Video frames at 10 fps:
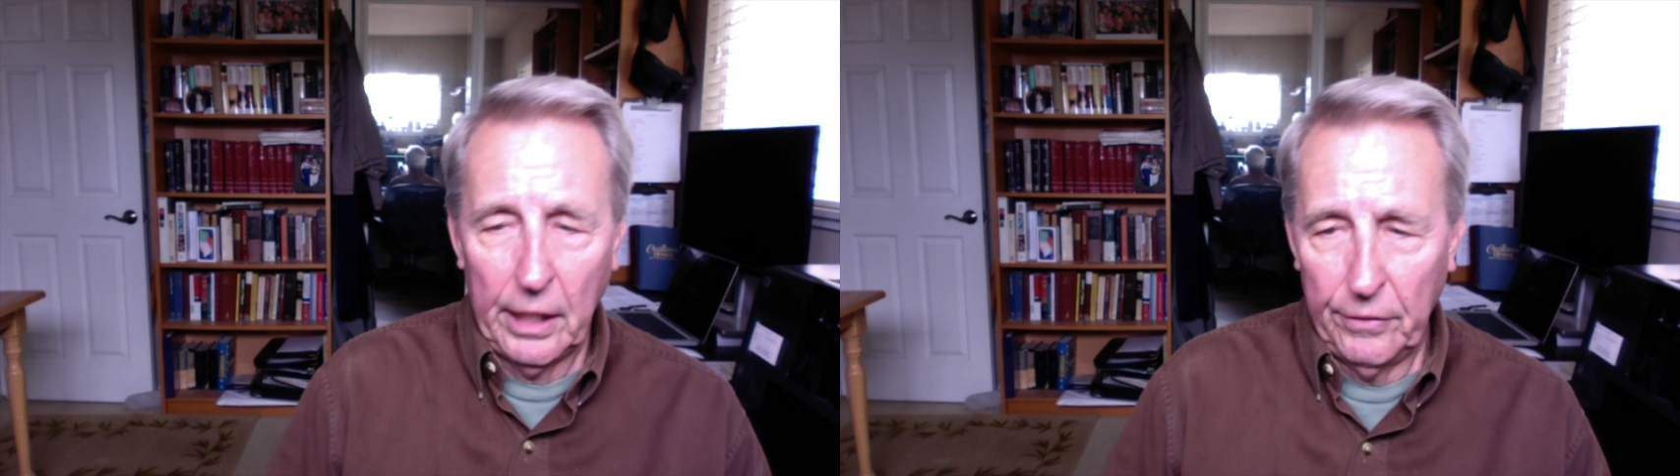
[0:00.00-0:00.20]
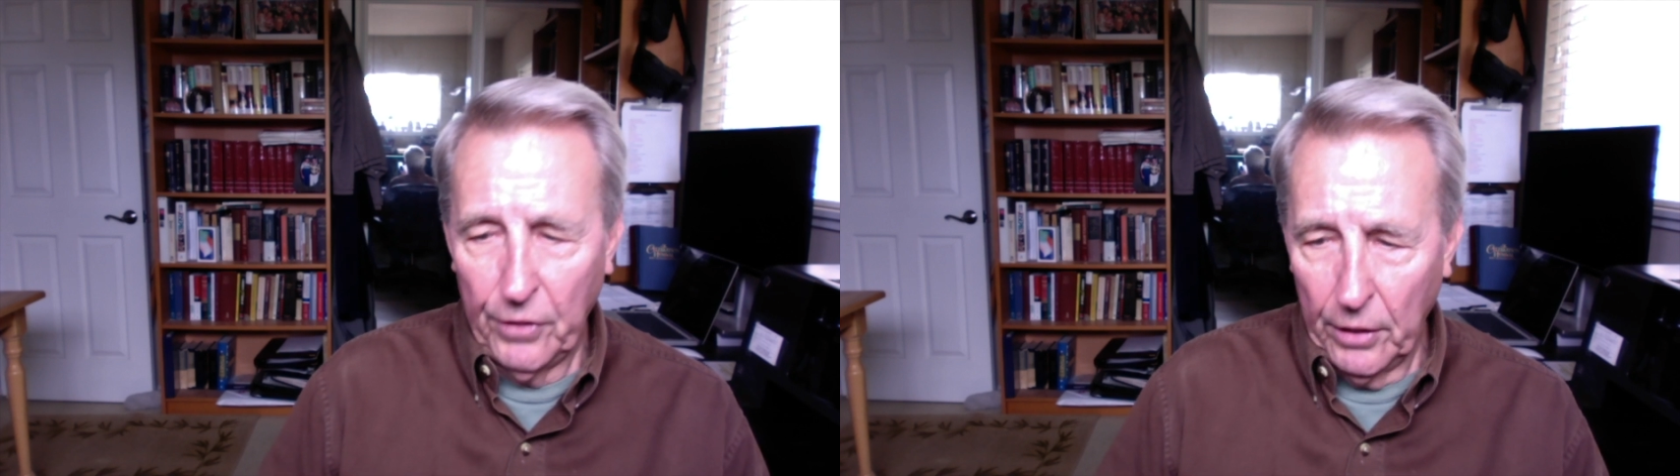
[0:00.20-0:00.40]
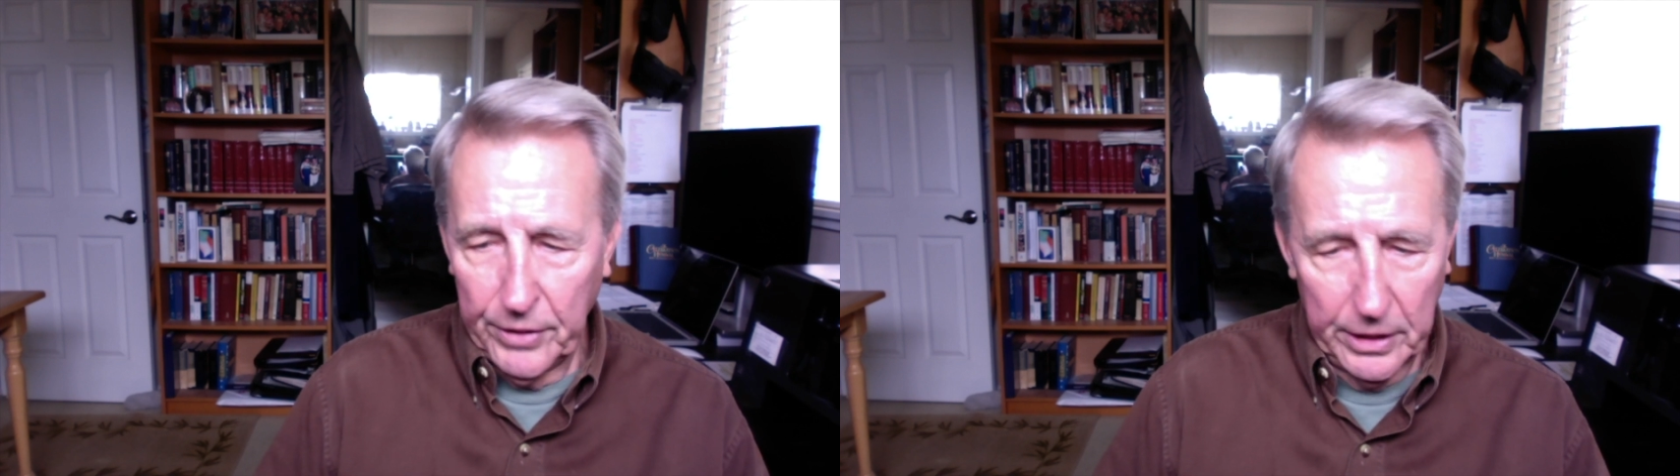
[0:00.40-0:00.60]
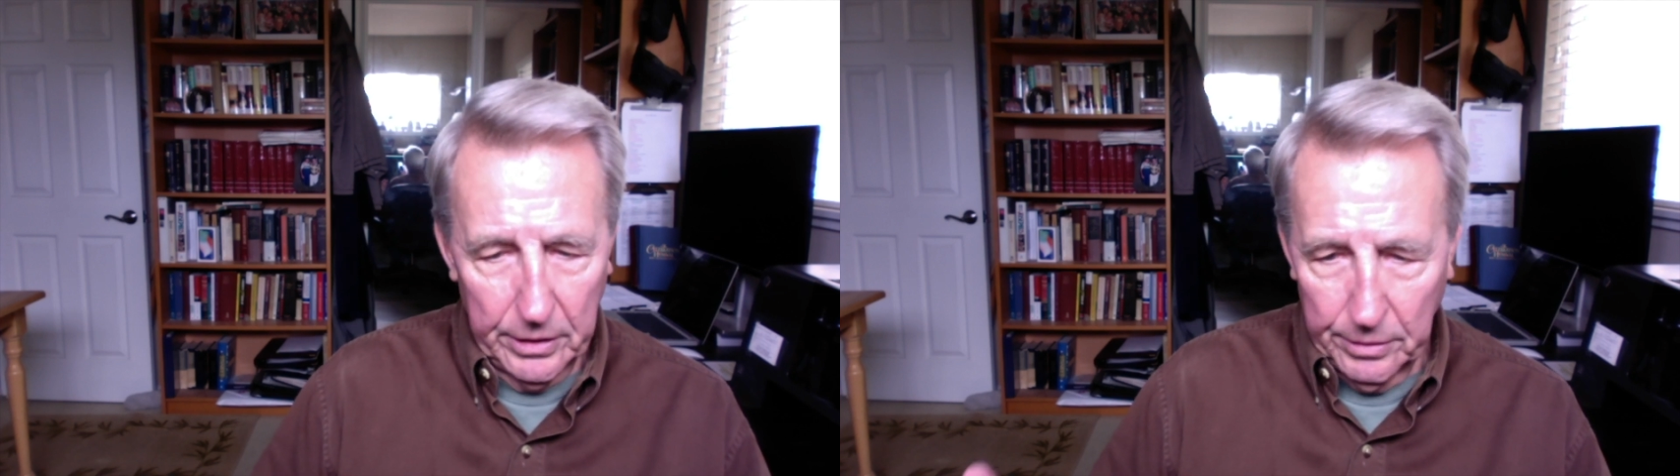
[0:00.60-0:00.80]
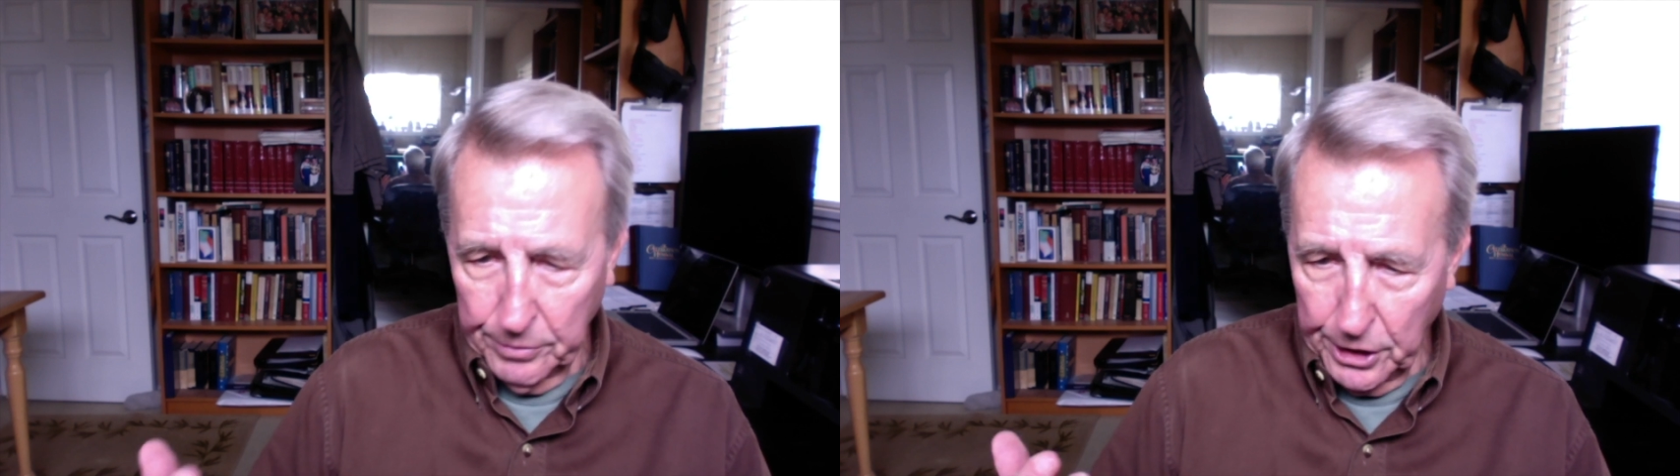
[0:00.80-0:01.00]
involved
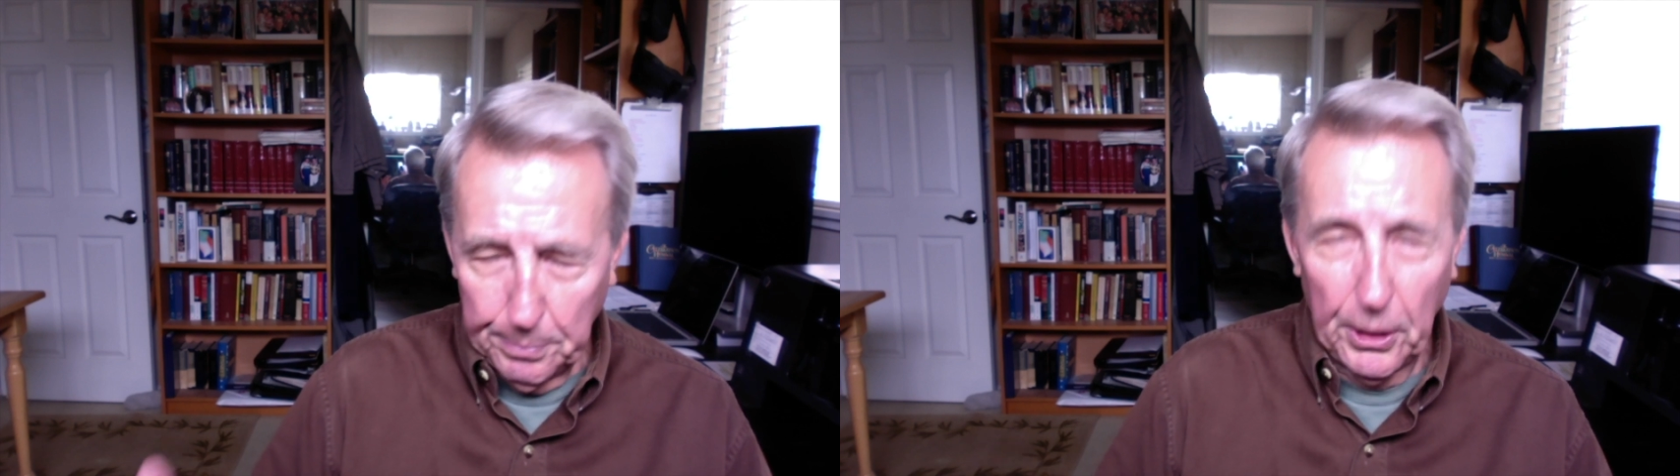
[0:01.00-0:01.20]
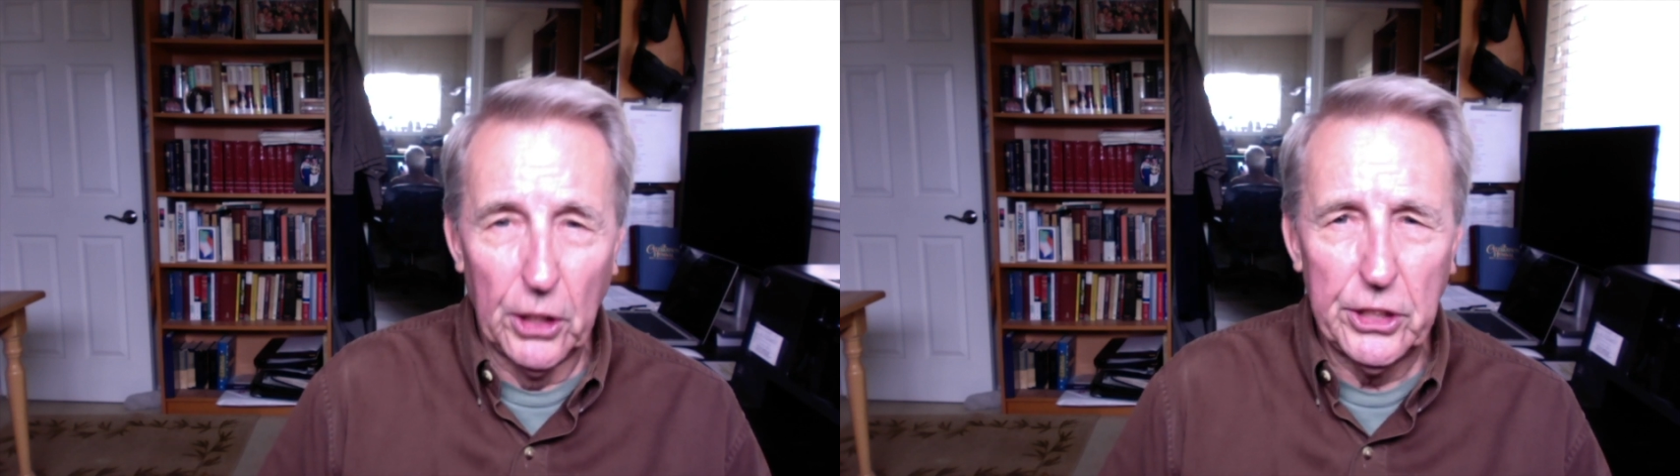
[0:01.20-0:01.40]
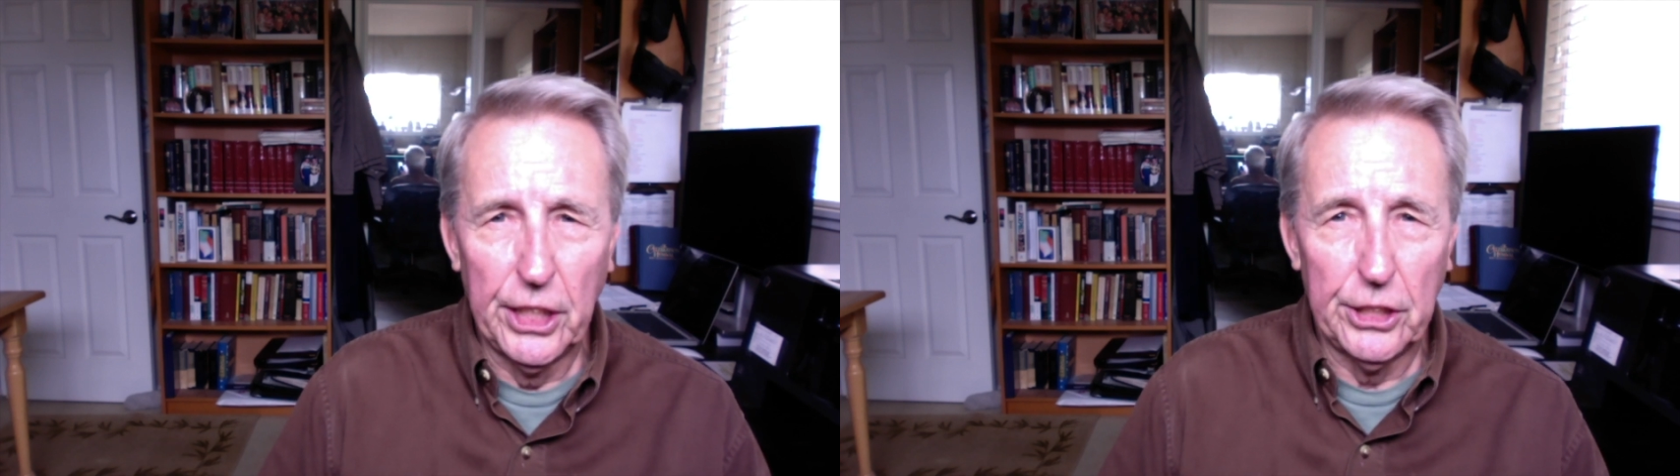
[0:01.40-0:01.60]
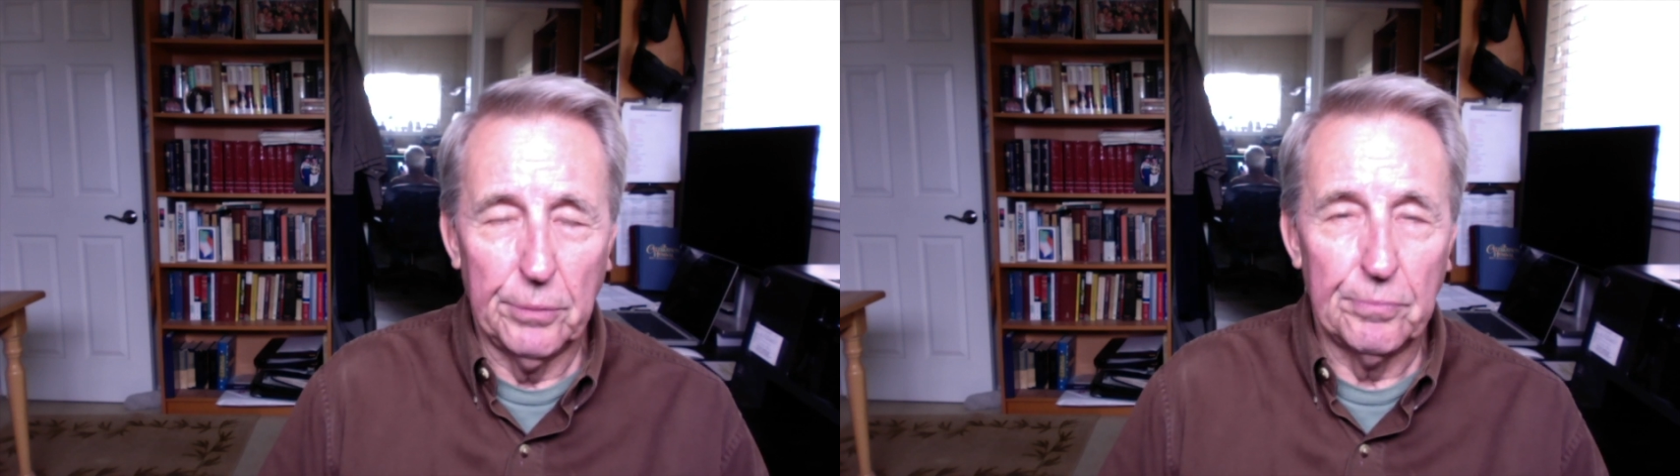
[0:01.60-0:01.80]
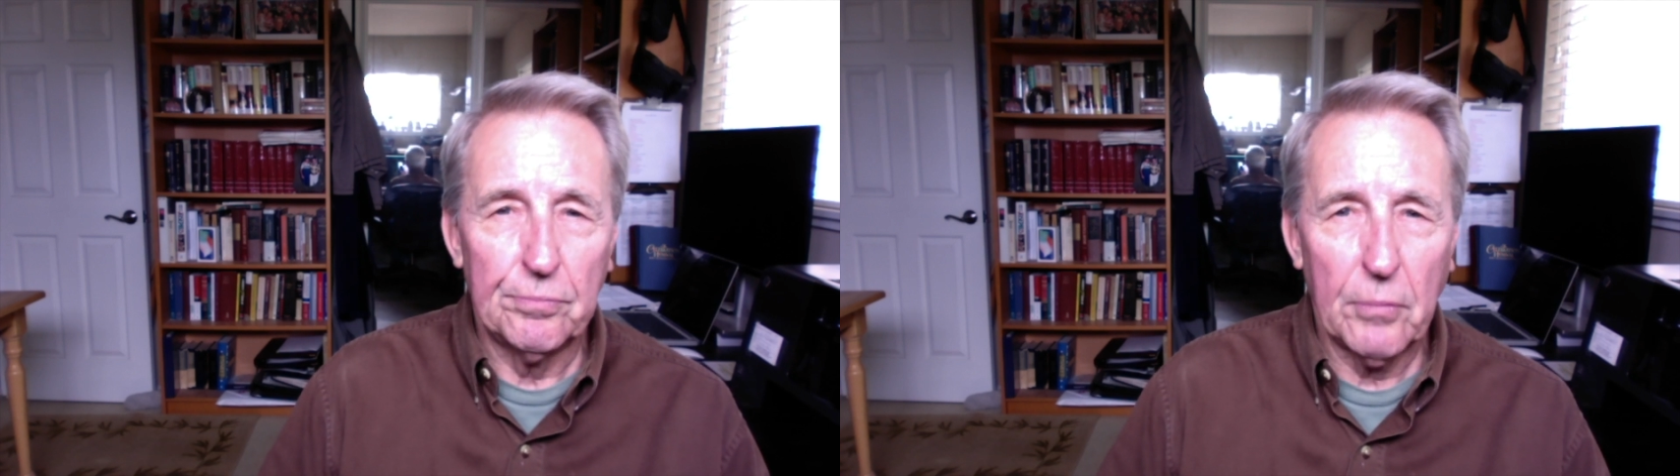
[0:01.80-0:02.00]
in
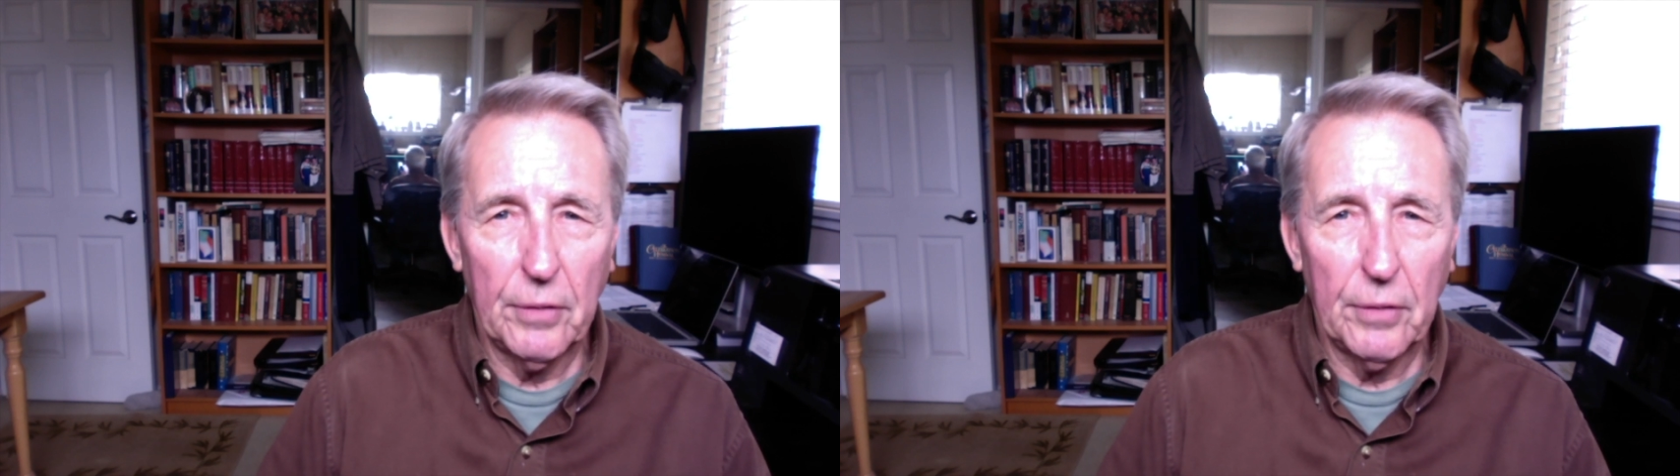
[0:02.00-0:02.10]
spiritism,